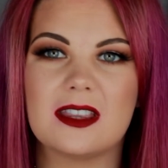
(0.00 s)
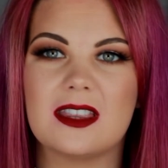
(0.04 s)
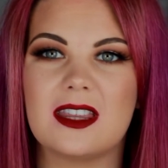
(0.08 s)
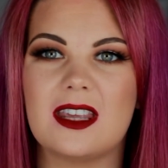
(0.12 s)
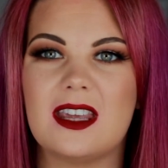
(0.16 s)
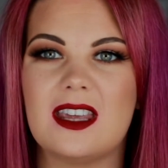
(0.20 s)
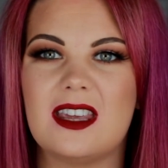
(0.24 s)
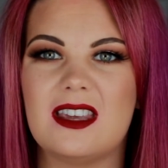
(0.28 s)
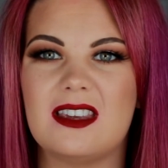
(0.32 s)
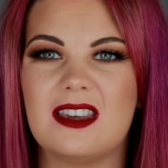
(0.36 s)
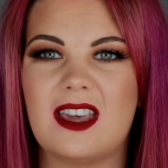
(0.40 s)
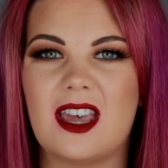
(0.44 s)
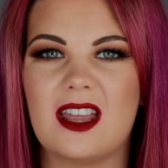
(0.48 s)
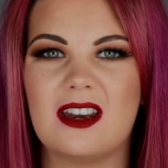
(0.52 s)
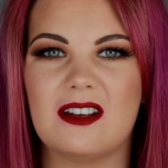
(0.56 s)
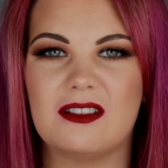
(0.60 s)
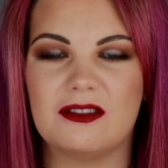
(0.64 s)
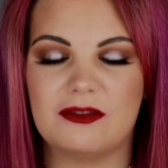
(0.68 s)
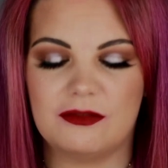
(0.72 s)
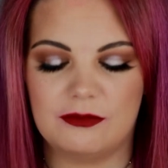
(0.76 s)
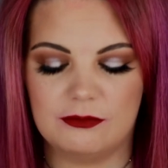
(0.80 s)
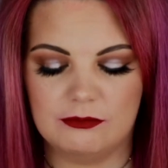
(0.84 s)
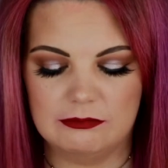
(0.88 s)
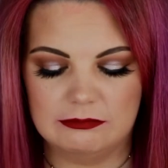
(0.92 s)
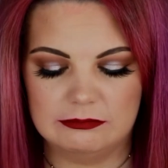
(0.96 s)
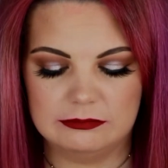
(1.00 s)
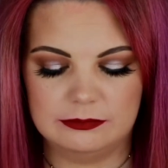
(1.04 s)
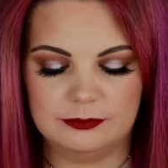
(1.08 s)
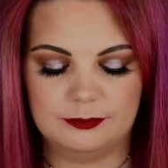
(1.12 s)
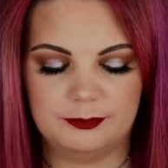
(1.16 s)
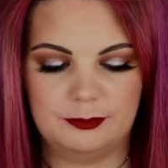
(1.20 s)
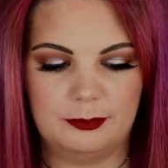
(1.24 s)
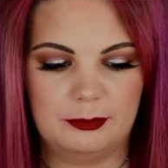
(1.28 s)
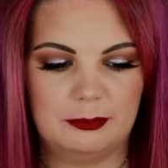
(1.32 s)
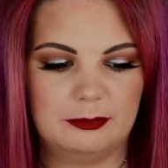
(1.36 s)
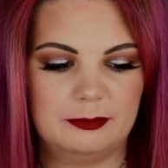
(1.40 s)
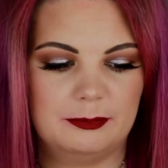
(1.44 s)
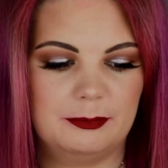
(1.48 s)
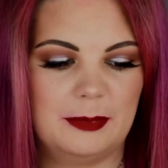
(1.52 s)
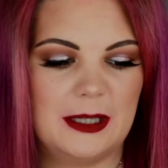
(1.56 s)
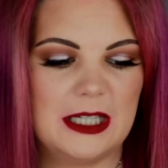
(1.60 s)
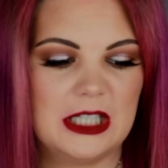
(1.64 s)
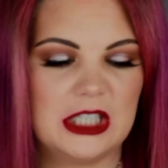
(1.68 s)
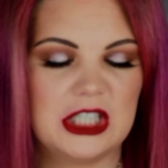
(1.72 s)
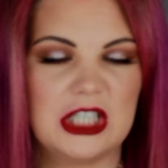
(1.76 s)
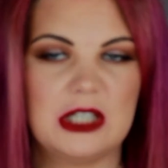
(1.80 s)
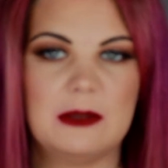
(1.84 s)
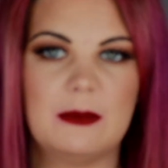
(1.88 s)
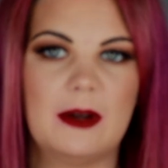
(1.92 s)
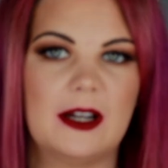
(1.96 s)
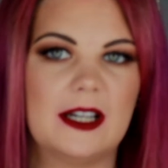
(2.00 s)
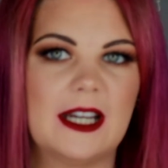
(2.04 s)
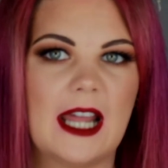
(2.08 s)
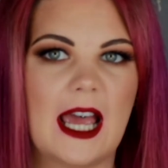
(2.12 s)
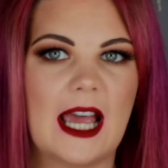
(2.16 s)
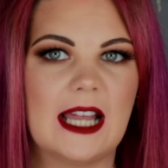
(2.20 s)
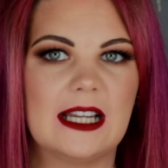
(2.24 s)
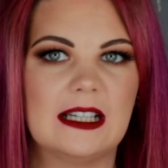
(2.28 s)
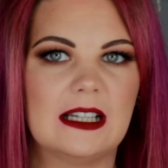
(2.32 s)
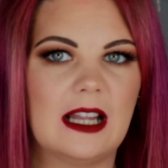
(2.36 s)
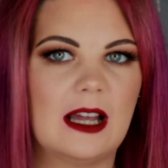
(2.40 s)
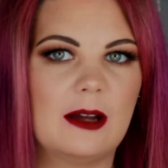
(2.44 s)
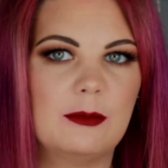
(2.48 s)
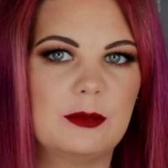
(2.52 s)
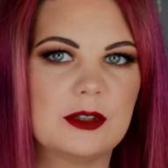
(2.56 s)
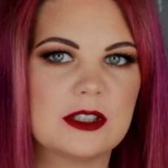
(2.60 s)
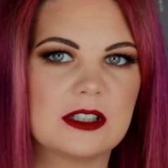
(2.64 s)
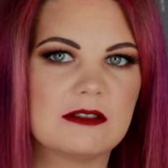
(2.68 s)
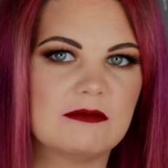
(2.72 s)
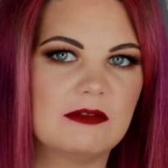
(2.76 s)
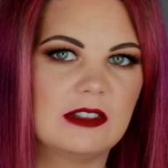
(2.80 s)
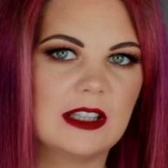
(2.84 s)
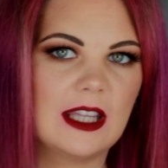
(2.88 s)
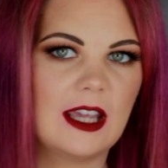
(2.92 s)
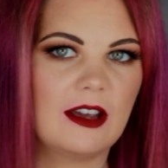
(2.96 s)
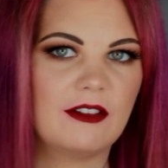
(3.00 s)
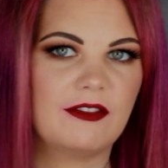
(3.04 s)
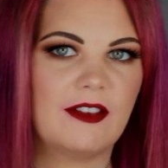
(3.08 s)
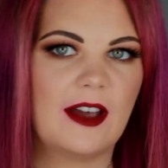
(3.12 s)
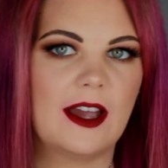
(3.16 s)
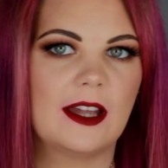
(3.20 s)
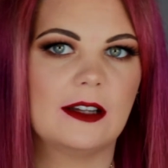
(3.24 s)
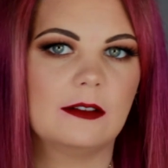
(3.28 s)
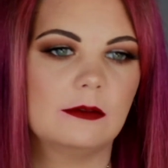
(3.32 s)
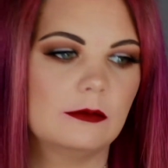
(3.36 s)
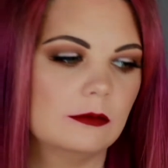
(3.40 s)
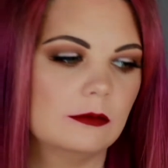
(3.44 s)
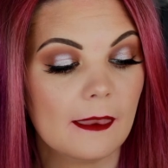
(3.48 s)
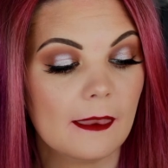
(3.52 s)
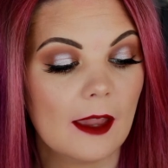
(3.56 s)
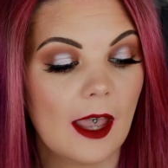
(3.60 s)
The kind of peachy one, I wasn't really a fan.